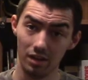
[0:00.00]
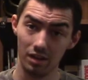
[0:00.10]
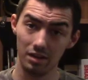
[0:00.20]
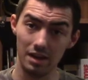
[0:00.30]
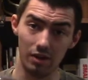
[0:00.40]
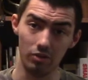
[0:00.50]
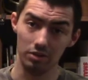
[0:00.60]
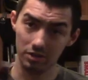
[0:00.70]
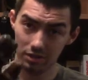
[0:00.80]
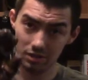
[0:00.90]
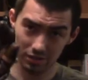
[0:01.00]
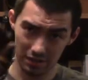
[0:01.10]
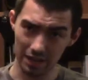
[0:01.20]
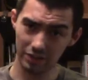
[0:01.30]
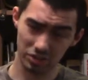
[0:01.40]
Now,
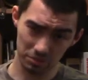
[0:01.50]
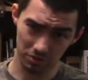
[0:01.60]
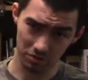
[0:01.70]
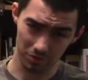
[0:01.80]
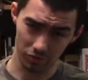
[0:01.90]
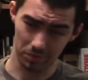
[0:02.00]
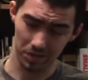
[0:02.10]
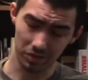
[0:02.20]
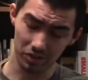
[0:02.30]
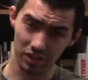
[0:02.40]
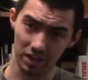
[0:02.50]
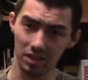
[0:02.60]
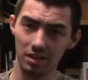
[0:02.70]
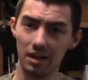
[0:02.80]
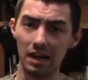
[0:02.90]
that actually brings me to another thing.
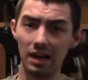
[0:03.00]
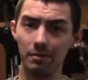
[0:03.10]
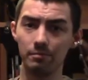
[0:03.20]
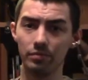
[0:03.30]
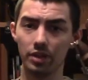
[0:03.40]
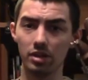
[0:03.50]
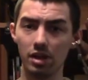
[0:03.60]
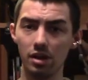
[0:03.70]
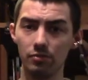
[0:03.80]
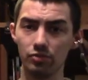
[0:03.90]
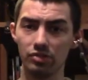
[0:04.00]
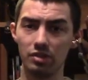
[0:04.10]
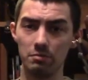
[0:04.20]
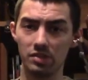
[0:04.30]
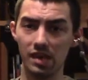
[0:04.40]
The gloves
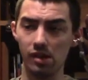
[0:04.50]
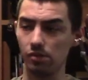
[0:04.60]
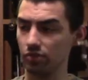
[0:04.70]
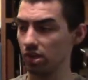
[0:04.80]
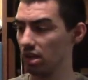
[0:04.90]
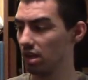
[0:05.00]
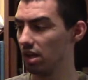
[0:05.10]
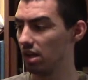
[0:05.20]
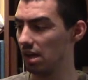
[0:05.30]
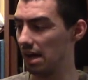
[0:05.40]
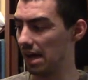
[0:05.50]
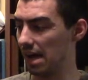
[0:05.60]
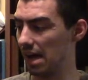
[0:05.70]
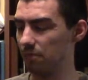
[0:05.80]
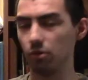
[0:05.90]
themselves.
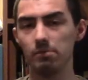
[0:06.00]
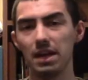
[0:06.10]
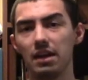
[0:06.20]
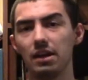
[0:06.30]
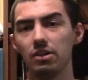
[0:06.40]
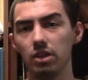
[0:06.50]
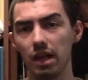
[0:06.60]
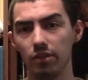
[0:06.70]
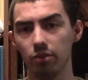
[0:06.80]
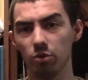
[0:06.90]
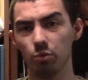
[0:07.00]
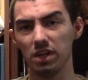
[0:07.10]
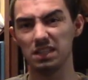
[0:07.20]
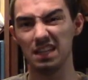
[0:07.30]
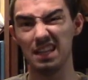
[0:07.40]
They're made out of leather,
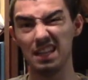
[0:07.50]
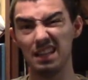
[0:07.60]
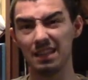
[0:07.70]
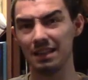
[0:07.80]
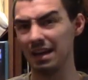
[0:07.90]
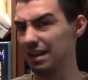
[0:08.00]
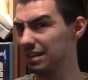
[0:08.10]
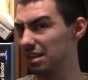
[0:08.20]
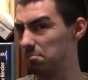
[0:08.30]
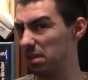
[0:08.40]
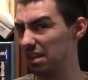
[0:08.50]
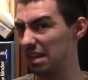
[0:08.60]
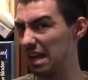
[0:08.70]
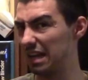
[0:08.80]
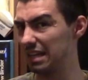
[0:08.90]
which is not the
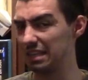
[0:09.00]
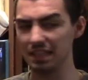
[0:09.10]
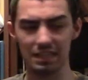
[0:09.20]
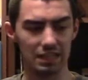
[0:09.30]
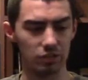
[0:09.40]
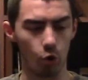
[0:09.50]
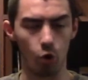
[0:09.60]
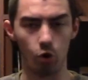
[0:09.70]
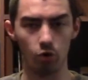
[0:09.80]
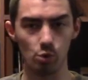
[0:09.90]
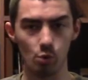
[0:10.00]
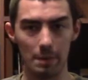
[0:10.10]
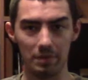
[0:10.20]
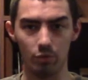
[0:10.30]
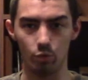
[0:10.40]
best idea to hold a
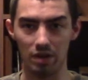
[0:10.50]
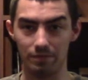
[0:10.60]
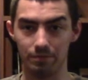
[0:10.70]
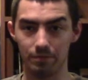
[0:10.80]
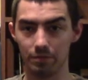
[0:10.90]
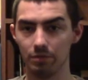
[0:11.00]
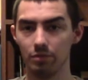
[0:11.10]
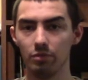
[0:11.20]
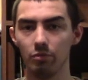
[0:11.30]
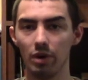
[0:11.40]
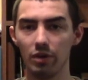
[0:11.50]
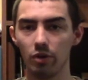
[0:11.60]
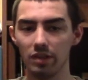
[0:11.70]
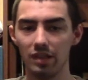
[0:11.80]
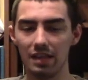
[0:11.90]
weapon with. Why do
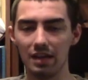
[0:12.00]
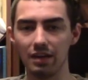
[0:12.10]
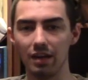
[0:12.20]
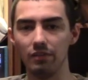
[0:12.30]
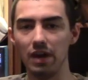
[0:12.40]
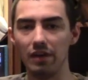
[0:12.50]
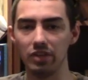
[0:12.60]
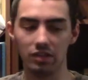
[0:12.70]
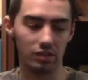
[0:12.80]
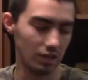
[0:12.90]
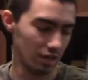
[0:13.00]
I say that? Kind of obvious.